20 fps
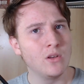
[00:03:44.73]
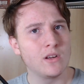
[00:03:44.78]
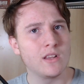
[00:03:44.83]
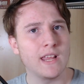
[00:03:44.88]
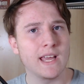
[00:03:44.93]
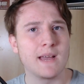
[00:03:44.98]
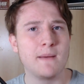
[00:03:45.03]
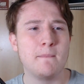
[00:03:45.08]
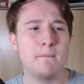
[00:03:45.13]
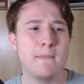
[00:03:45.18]

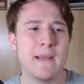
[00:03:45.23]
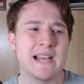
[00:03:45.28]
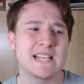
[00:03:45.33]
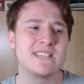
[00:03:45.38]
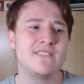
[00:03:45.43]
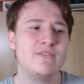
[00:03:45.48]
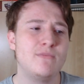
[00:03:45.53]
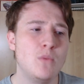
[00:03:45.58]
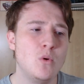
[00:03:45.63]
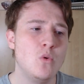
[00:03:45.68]
like a
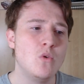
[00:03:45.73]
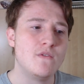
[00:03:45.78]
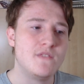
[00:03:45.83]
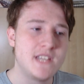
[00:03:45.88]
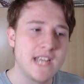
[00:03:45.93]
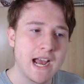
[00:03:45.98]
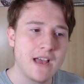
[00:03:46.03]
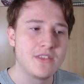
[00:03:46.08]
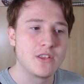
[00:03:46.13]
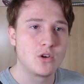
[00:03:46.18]
massive move
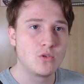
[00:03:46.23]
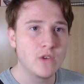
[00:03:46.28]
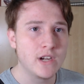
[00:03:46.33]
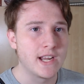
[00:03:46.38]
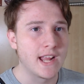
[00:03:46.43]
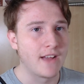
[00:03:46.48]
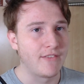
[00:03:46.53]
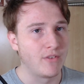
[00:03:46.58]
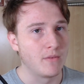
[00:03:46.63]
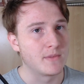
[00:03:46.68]
down the grid
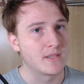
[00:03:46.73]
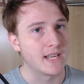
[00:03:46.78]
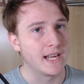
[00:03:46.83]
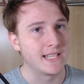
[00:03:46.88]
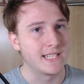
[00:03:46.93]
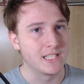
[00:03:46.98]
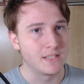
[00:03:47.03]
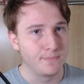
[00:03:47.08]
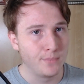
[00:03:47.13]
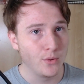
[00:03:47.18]
from
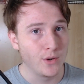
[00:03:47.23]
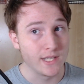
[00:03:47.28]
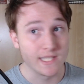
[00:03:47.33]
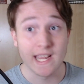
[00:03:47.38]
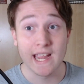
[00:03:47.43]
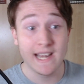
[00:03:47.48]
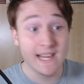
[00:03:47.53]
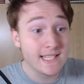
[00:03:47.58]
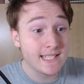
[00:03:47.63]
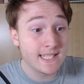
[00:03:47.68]
Sainz's point,
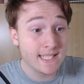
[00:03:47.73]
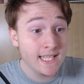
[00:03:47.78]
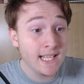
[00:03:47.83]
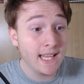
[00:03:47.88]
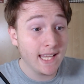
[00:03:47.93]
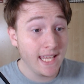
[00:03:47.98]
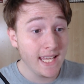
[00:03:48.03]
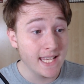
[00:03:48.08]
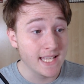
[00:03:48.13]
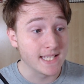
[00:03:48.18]
and it still
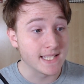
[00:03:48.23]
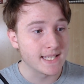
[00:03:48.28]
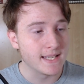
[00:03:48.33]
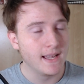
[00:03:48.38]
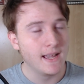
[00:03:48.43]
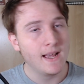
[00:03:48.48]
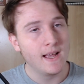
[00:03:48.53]
is.